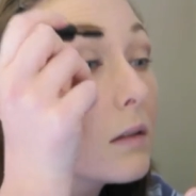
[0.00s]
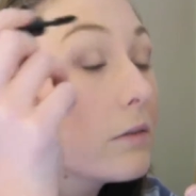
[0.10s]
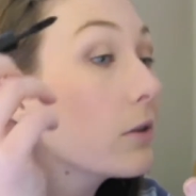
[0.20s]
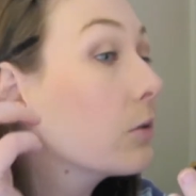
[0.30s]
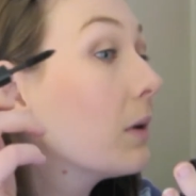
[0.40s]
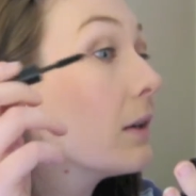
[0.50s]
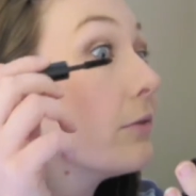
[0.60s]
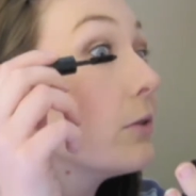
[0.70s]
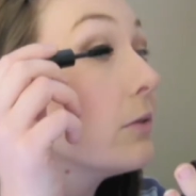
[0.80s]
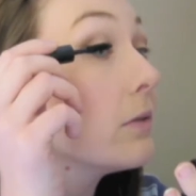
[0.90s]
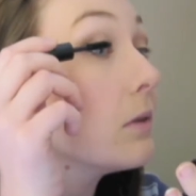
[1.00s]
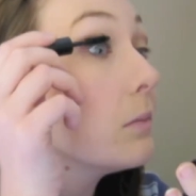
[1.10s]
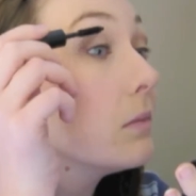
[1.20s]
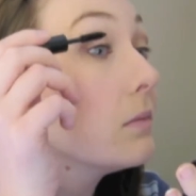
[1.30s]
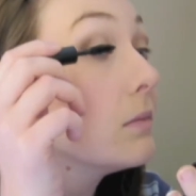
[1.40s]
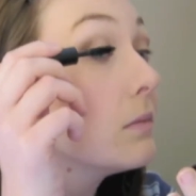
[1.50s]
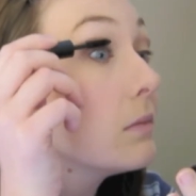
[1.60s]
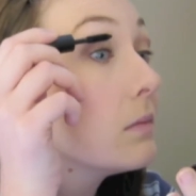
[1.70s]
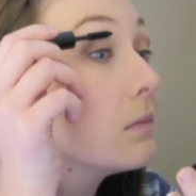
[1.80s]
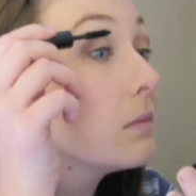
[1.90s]
I've got quite a few of them.
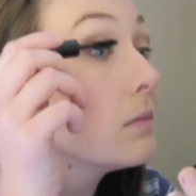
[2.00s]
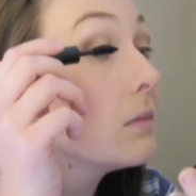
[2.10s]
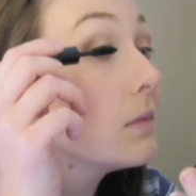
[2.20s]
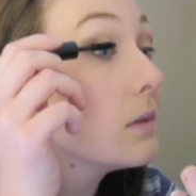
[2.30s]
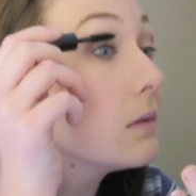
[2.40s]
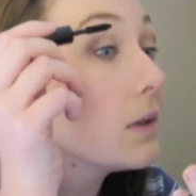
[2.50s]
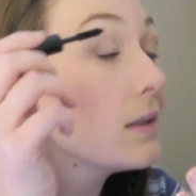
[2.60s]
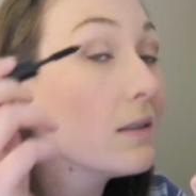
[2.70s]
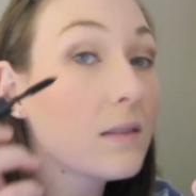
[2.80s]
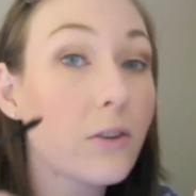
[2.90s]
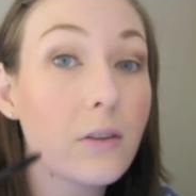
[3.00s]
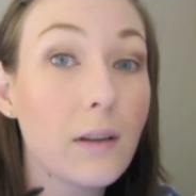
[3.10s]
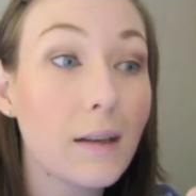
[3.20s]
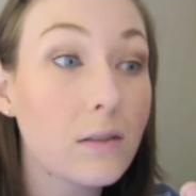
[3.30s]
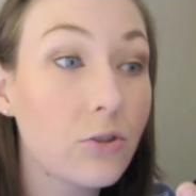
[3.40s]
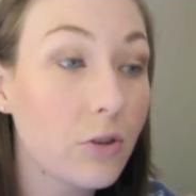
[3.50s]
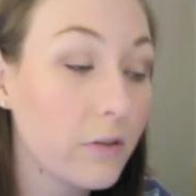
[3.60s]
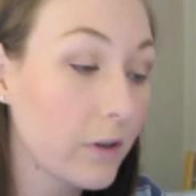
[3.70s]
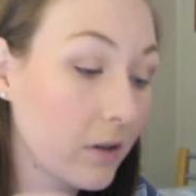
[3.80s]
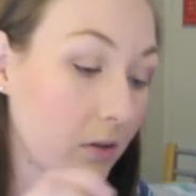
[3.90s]
They just don't like to grow
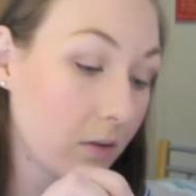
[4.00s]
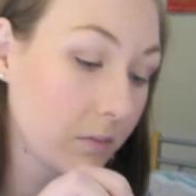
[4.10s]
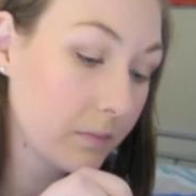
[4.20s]
very long.